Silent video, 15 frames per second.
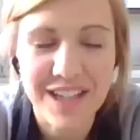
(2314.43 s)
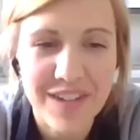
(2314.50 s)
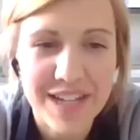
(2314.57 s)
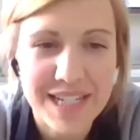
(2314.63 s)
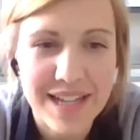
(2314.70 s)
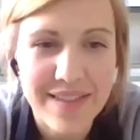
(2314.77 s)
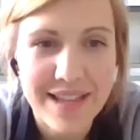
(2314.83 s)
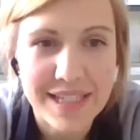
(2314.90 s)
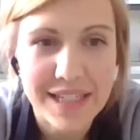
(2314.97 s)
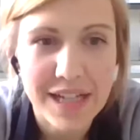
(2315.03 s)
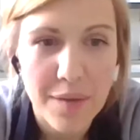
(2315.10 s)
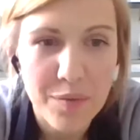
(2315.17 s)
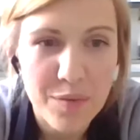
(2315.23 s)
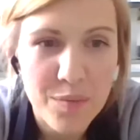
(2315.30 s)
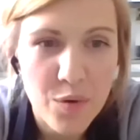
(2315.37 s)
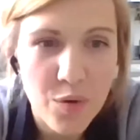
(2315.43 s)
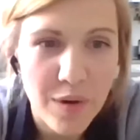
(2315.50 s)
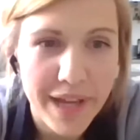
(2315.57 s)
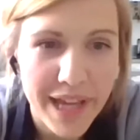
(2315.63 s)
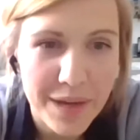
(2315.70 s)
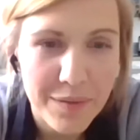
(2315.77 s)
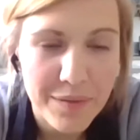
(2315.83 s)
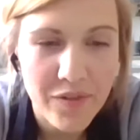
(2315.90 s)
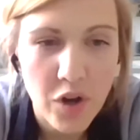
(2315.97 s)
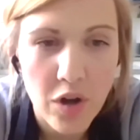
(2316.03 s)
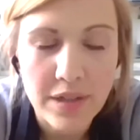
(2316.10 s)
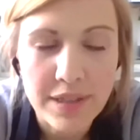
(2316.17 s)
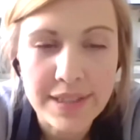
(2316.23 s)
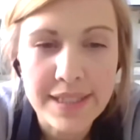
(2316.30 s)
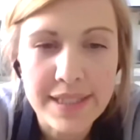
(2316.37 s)
you, Vida. And there's a couple more here. We've
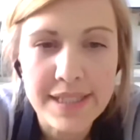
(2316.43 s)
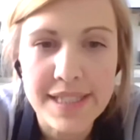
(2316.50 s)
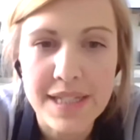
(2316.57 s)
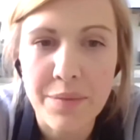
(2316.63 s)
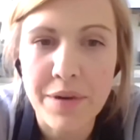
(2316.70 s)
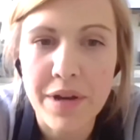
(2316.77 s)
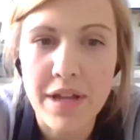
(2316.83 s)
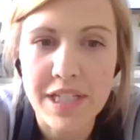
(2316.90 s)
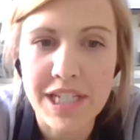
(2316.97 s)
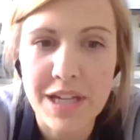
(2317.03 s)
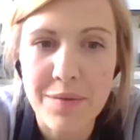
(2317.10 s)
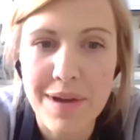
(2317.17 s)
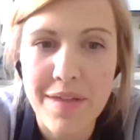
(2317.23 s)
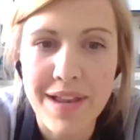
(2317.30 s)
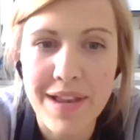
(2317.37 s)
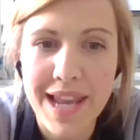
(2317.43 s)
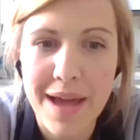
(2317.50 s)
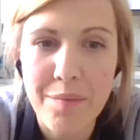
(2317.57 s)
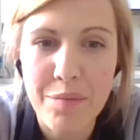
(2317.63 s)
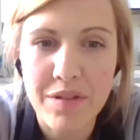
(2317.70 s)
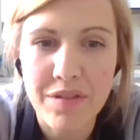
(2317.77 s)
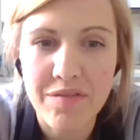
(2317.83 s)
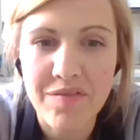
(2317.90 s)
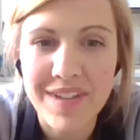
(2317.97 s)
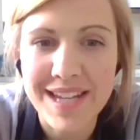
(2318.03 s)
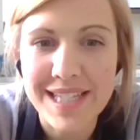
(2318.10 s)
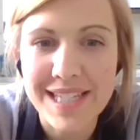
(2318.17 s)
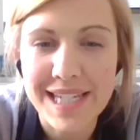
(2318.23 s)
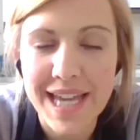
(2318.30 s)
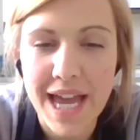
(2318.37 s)
got someone asking about the Lambeth
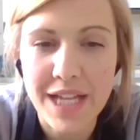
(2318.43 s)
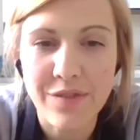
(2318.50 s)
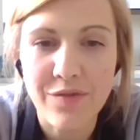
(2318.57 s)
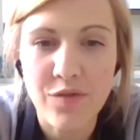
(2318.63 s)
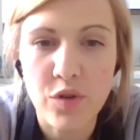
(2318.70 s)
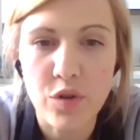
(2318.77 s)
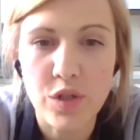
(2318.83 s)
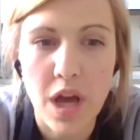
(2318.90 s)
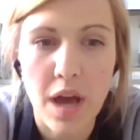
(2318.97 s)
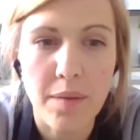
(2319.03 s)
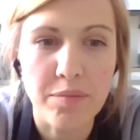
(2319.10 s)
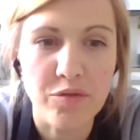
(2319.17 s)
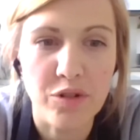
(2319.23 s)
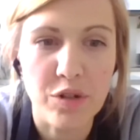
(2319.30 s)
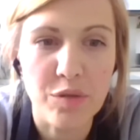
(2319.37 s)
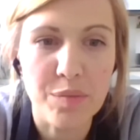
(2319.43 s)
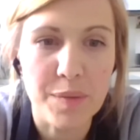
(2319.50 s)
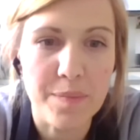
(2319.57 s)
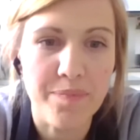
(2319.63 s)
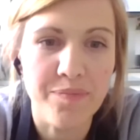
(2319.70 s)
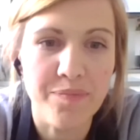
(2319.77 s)
VCS Food Hub Group,